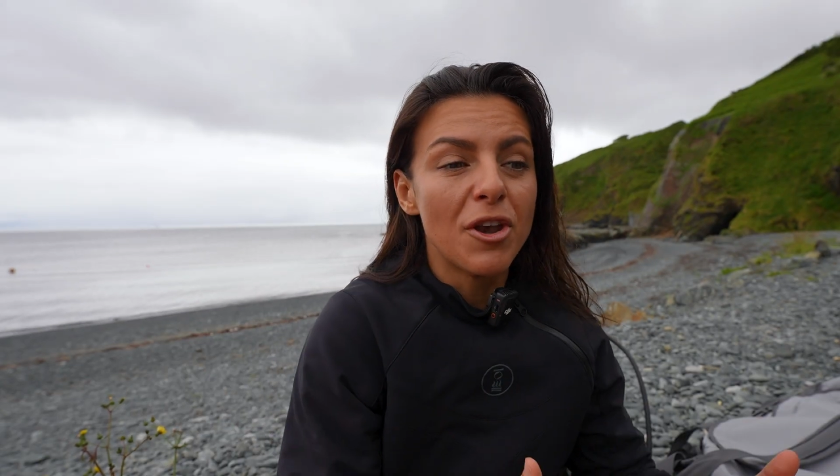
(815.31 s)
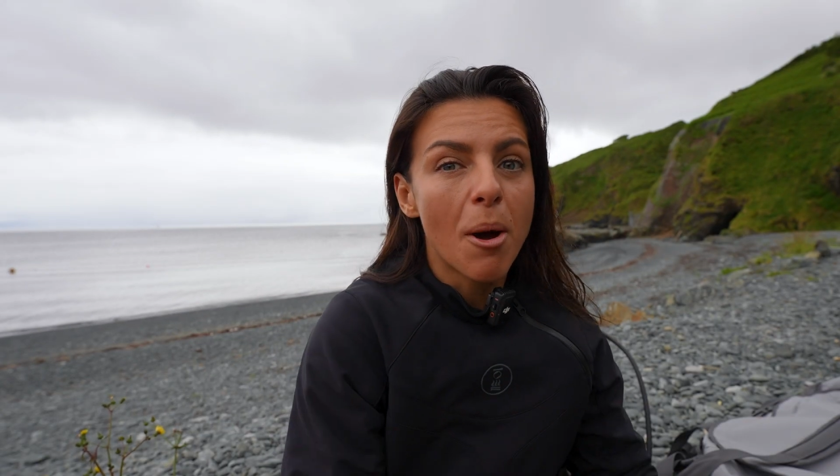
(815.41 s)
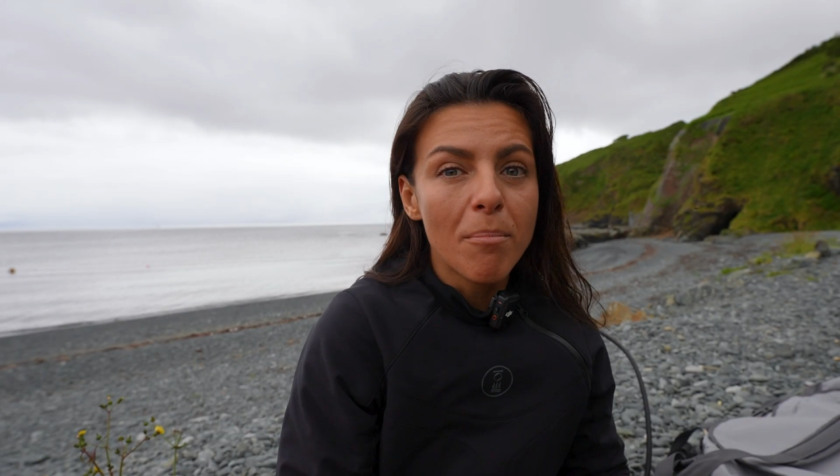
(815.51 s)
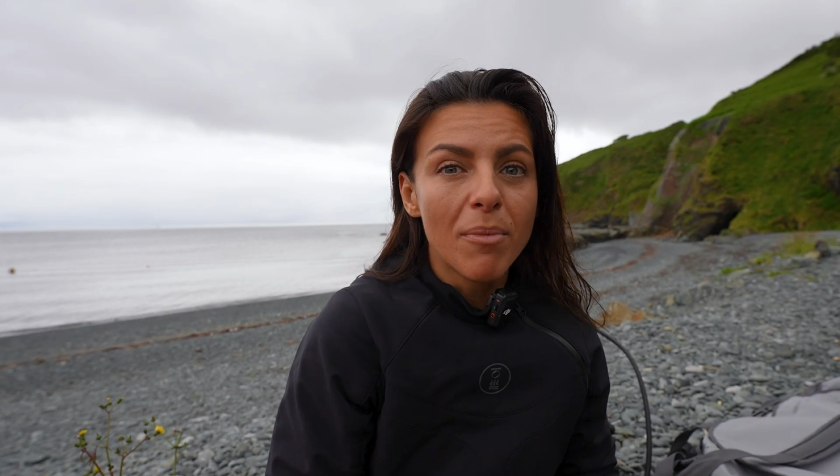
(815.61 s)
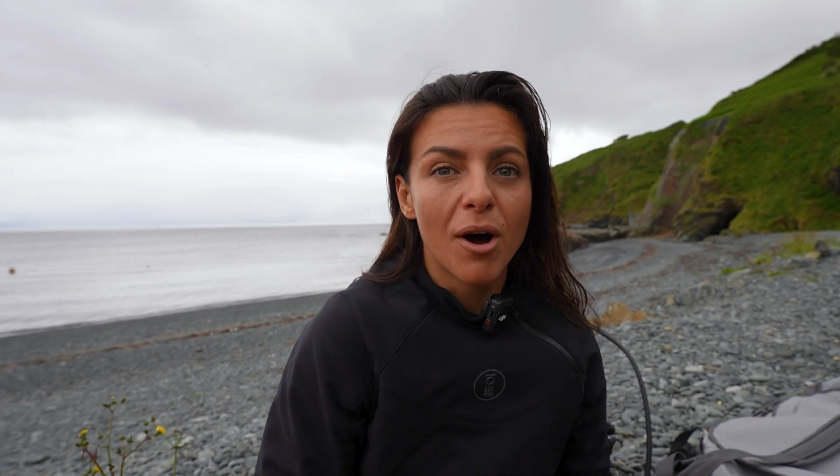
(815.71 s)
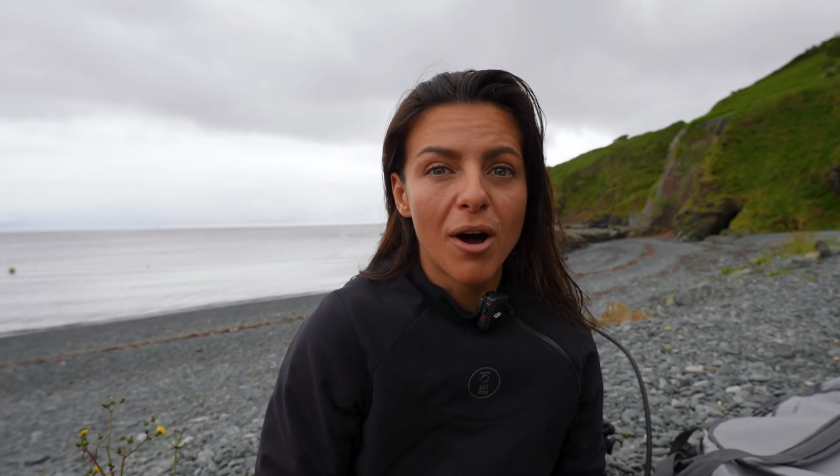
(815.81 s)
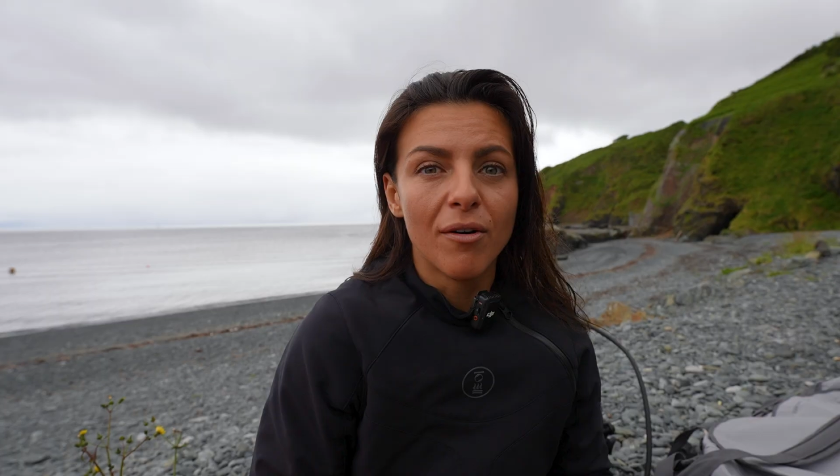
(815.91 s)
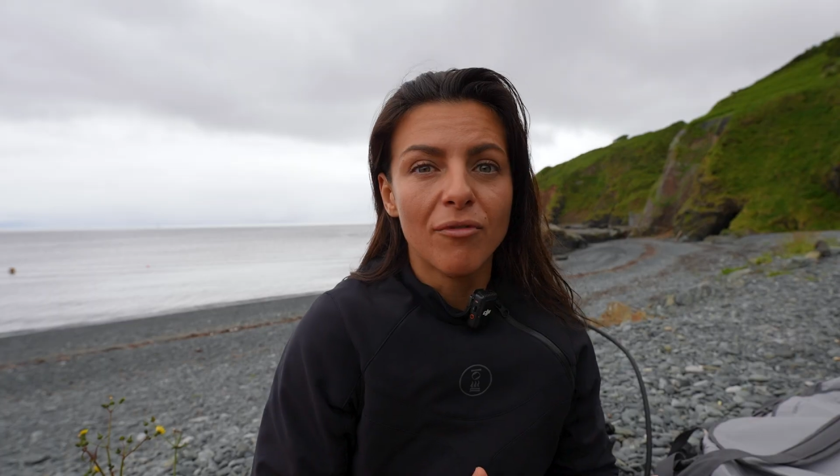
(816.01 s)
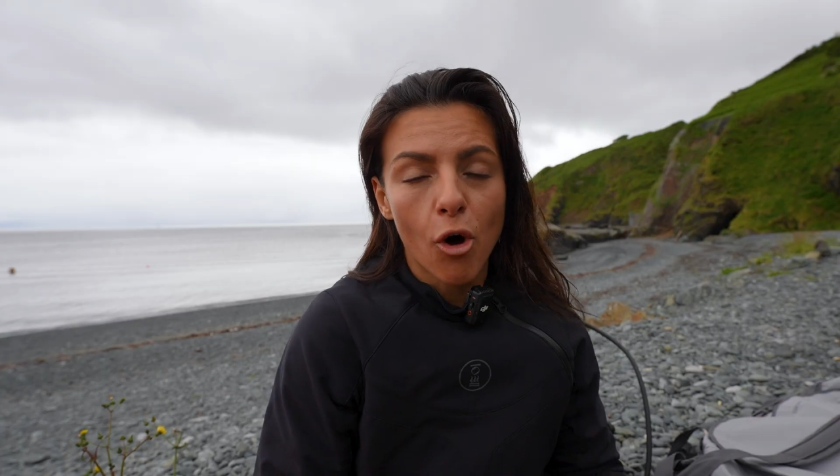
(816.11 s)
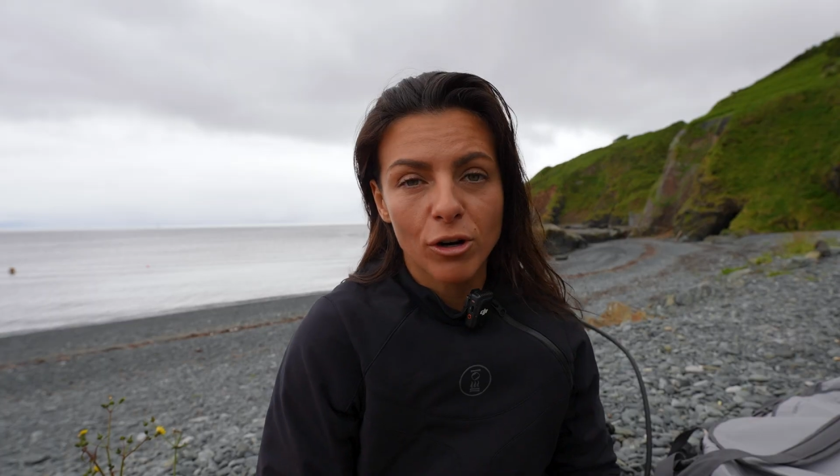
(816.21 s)
number
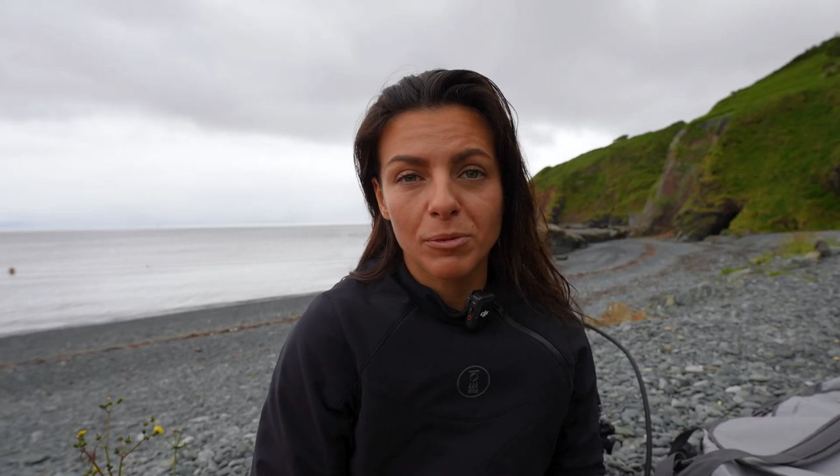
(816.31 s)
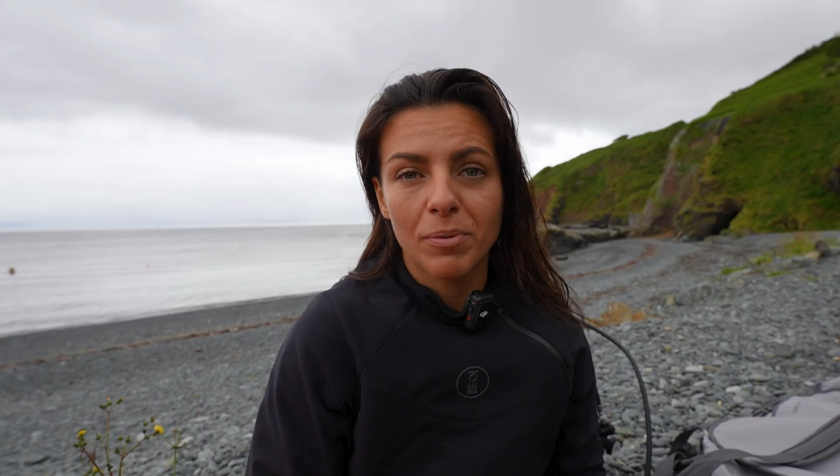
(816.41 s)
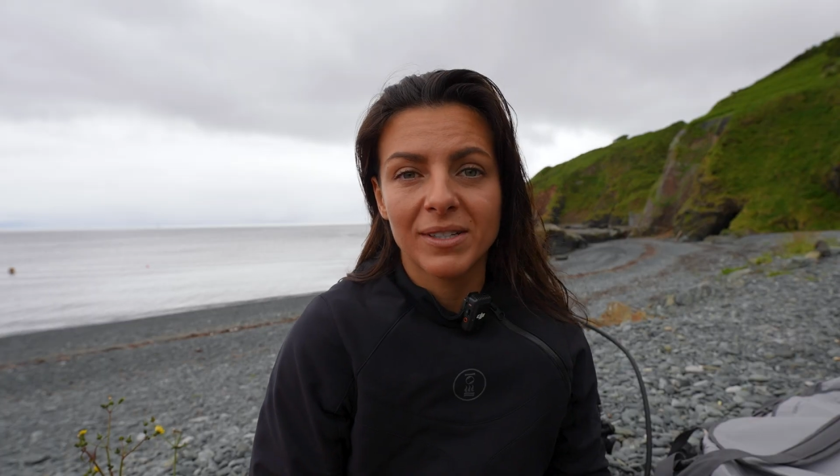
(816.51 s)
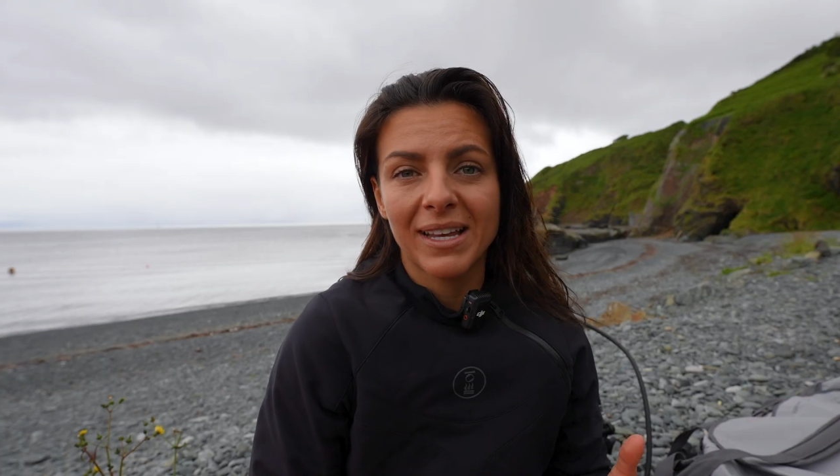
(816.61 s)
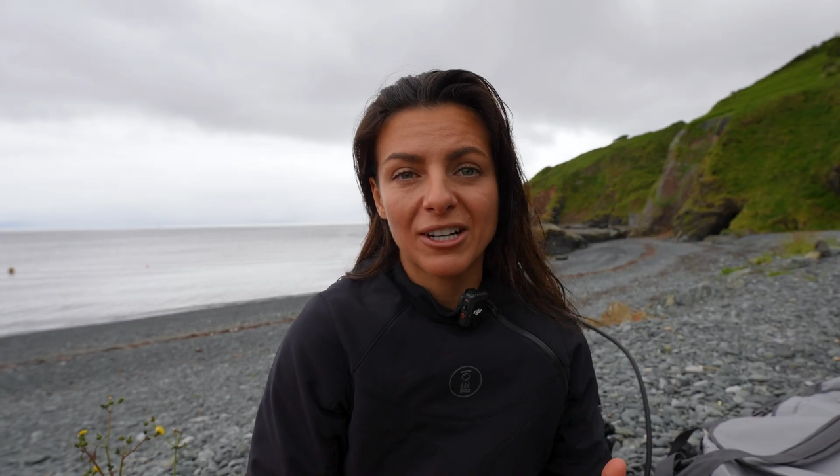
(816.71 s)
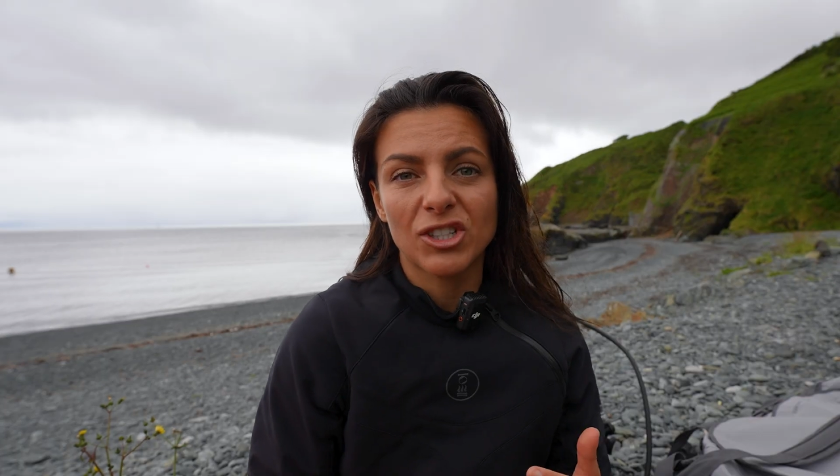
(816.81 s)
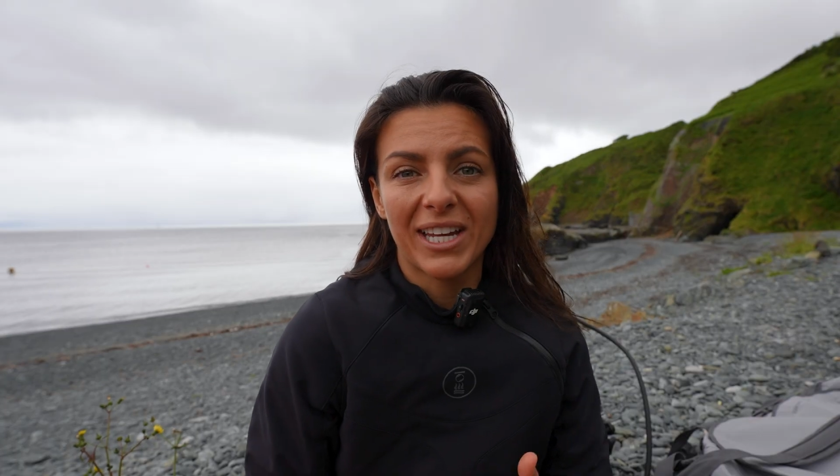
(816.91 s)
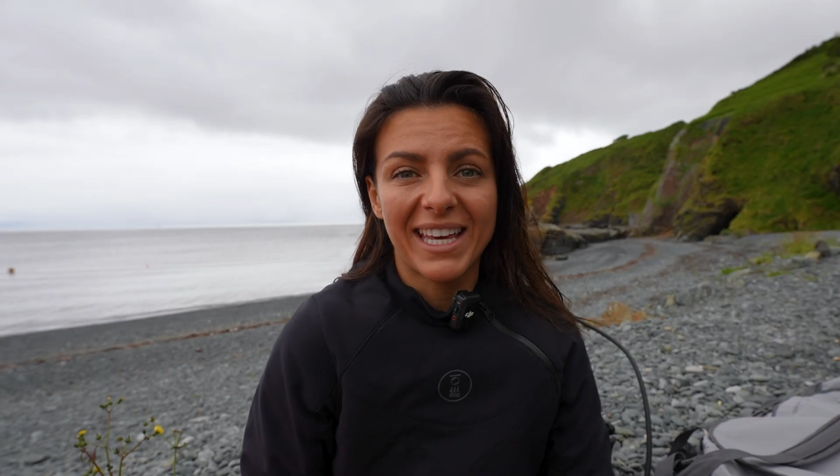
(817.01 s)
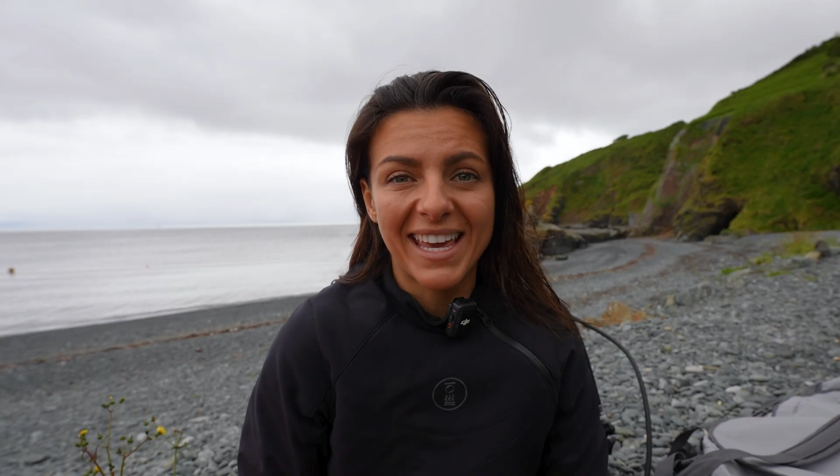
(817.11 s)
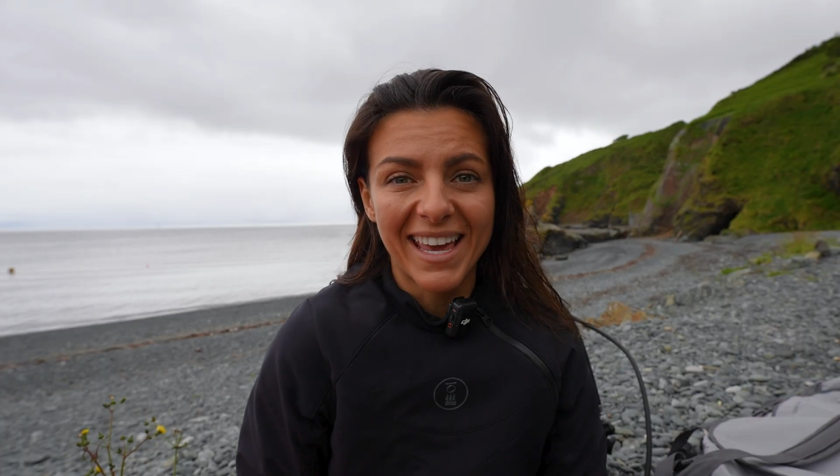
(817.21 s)
of octopus
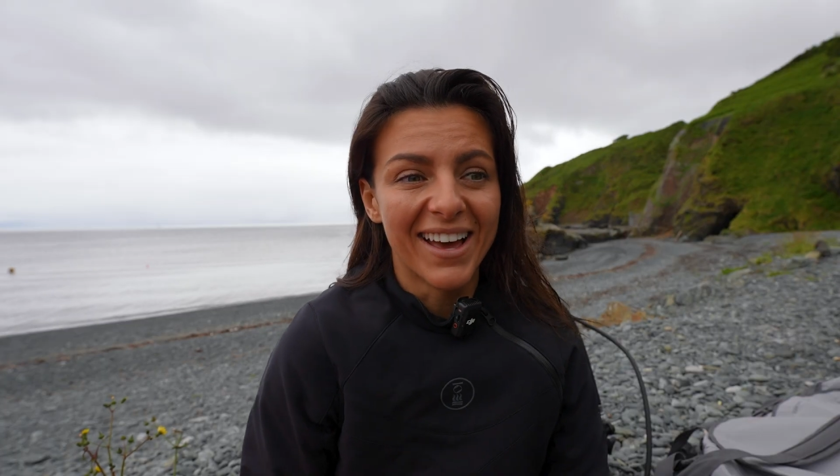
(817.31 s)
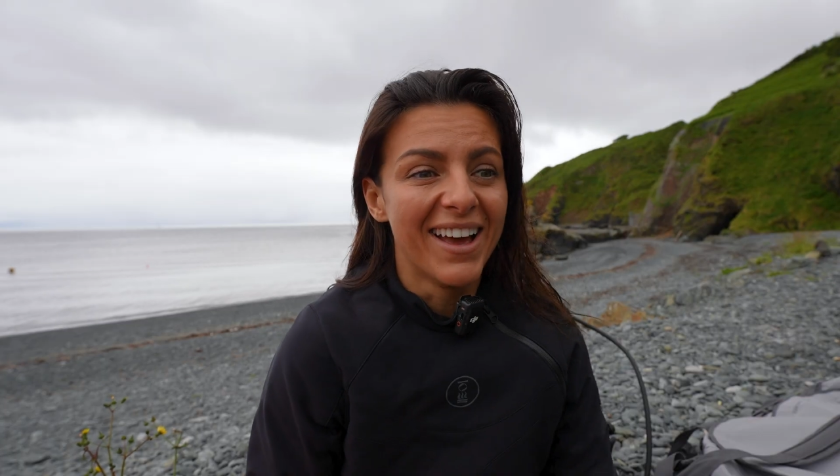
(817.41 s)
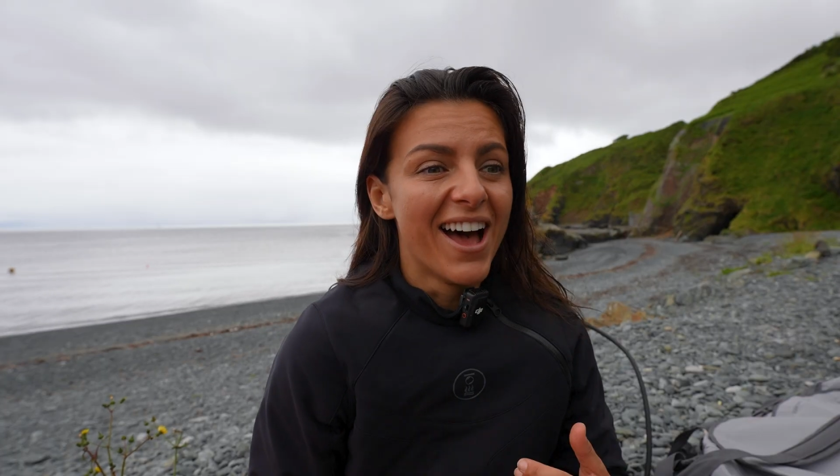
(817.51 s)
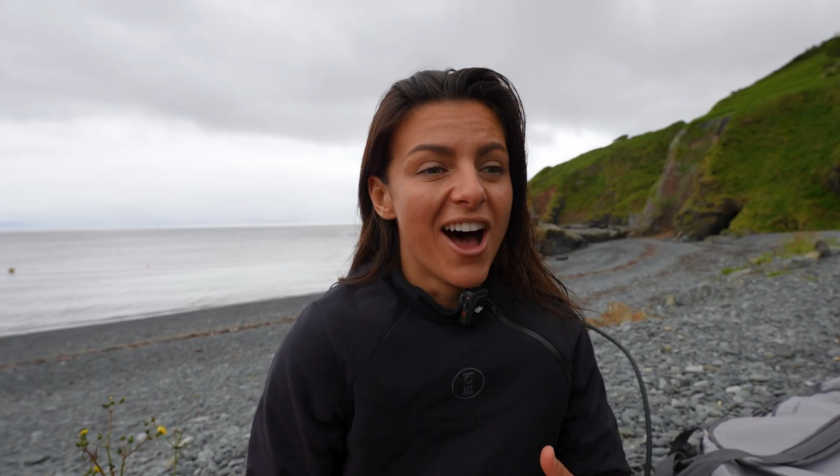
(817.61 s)
actually here